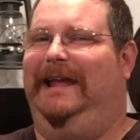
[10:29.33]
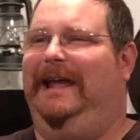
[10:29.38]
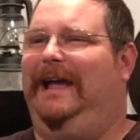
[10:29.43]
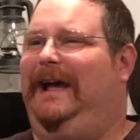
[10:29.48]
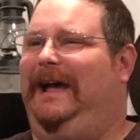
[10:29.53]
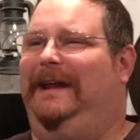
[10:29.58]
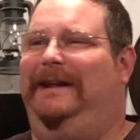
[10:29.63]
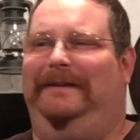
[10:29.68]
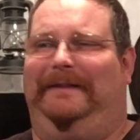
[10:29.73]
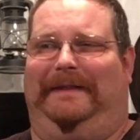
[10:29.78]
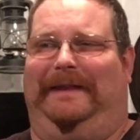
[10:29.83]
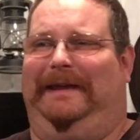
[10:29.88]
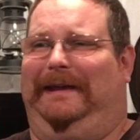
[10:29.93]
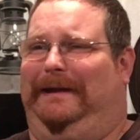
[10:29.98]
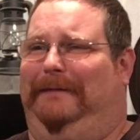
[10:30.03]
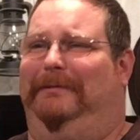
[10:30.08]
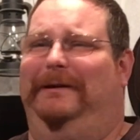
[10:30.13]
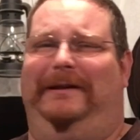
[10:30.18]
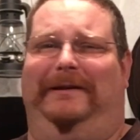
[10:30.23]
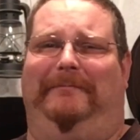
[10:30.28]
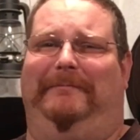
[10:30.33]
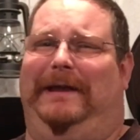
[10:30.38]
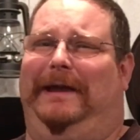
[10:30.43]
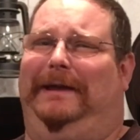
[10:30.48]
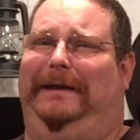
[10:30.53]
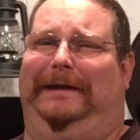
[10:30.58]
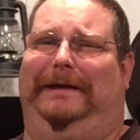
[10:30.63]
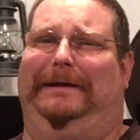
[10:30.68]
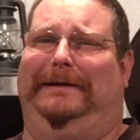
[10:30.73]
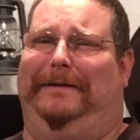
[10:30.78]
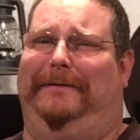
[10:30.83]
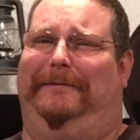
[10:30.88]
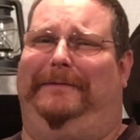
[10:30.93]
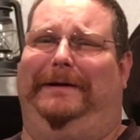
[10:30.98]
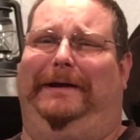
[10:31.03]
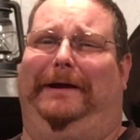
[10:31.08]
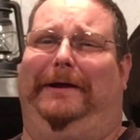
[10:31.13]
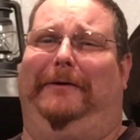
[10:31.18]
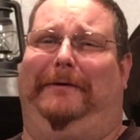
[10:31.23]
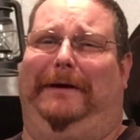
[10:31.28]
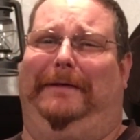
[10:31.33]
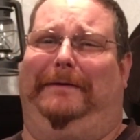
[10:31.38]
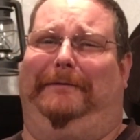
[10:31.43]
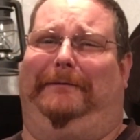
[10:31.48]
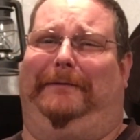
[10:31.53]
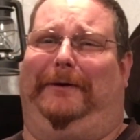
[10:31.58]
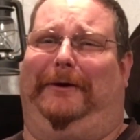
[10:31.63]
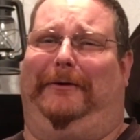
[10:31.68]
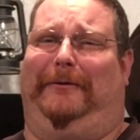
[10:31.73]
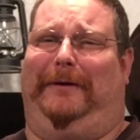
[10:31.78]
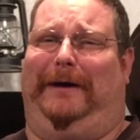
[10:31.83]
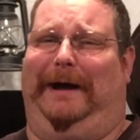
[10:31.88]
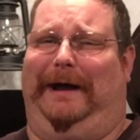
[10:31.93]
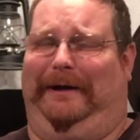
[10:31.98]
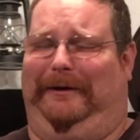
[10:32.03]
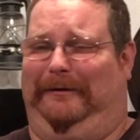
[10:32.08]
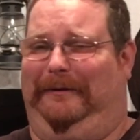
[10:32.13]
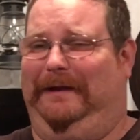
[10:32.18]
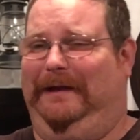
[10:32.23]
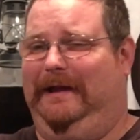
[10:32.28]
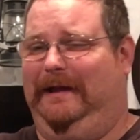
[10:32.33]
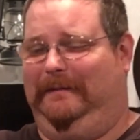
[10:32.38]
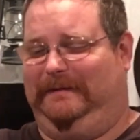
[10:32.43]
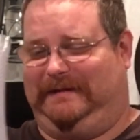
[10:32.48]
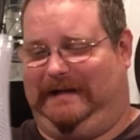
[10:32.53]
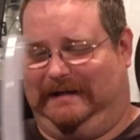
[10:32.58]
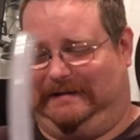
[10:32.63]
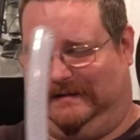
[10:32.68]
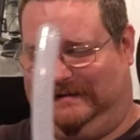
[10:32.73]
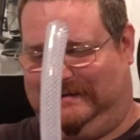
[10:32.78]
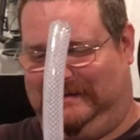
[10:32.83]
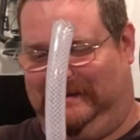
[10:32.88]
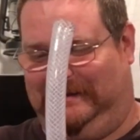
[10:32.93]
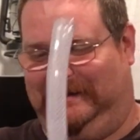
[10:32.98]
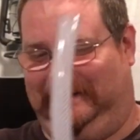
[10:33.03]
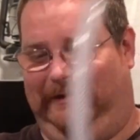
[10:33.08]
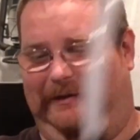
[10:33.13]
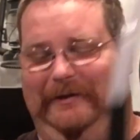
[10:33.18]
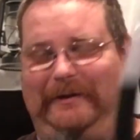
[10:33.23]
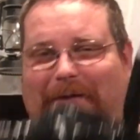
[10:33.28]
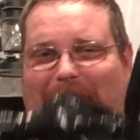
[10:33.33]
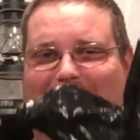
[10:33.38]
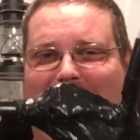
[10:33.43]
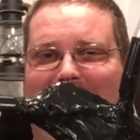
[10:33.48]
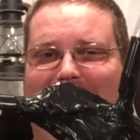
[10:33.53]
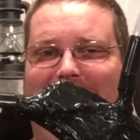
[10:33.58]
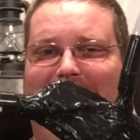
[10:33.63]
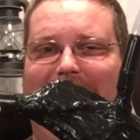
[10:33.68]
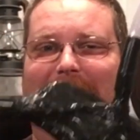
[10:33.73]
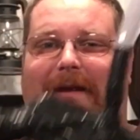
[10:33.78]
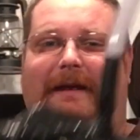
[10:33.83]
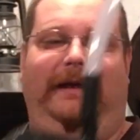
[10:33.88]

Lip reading: I don't think I'm going to be making another video with it for a while. Besides, I still need to learn to play it.